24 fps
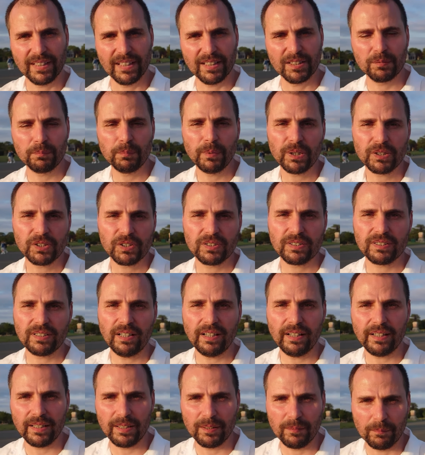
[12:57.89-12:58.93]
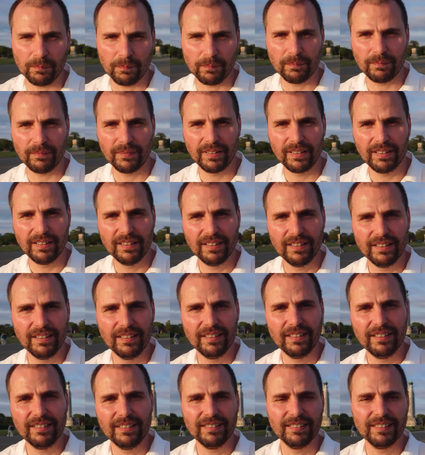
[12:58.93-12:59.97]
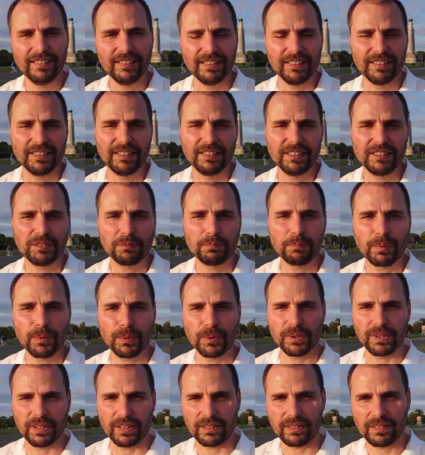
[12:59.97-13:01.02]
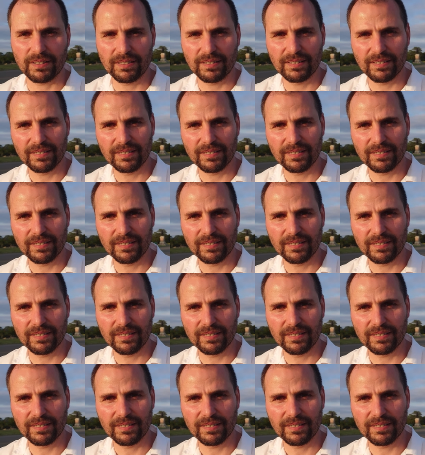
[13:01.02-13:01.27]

as much as I am in this project,